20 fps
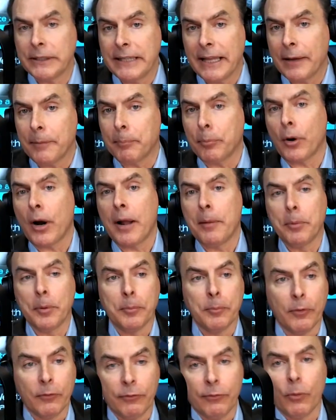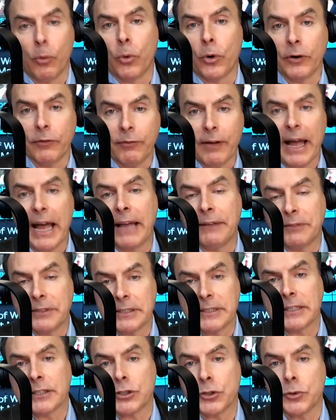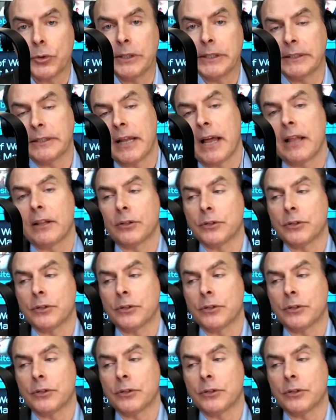debt problem of $4 to $5 to $6 trillion.